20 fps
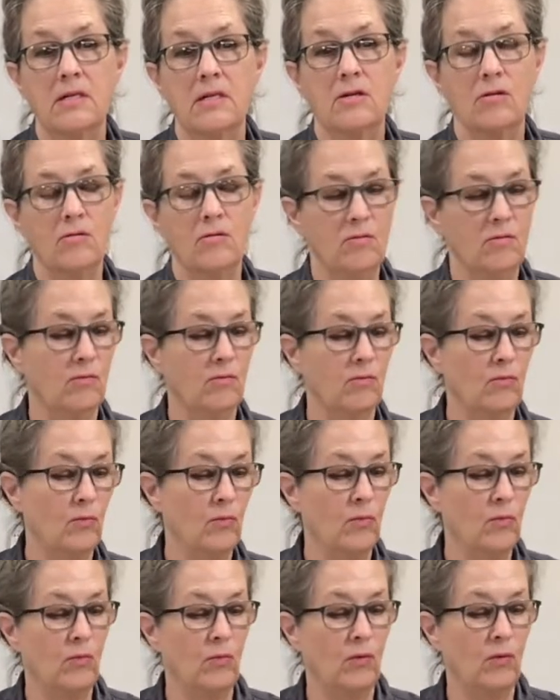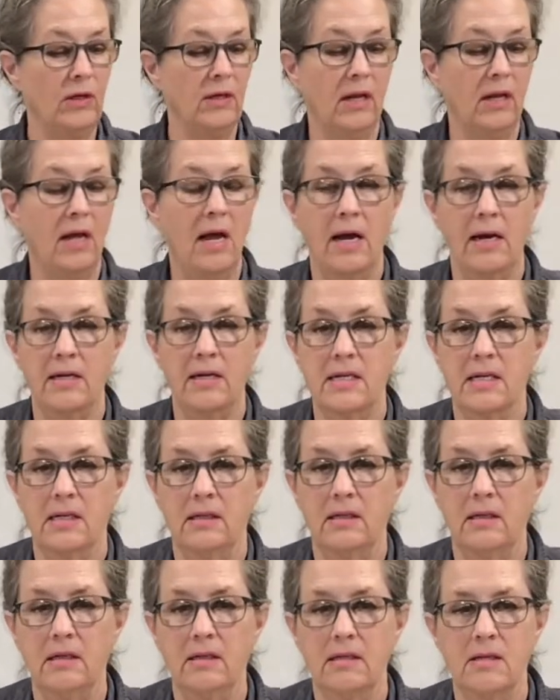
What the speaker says: to relax a little.